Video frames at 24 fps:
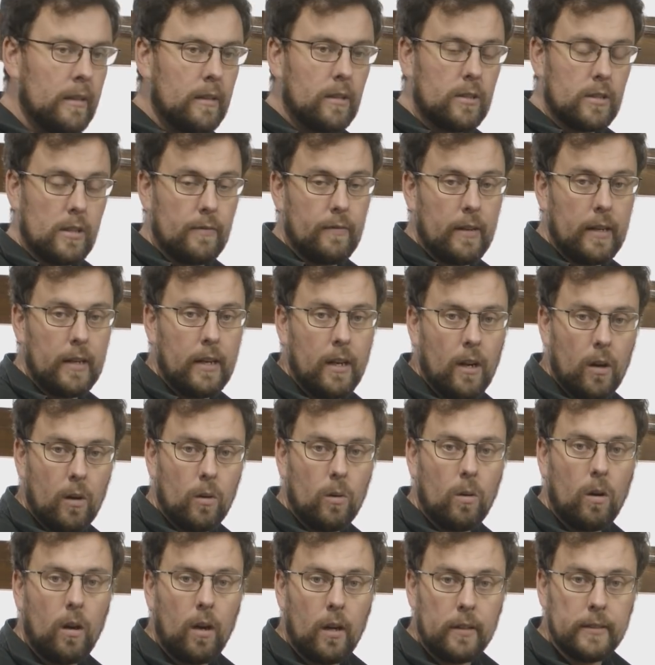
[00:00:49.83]
There's a
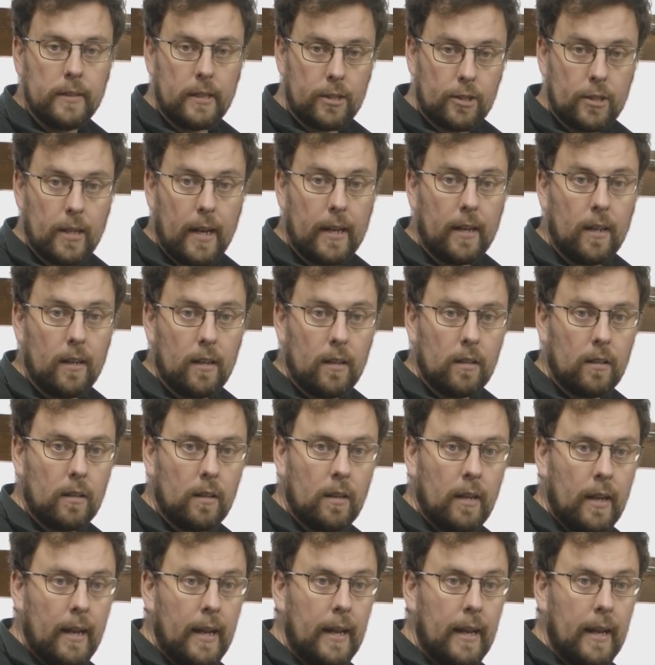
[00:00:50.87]
video on the channel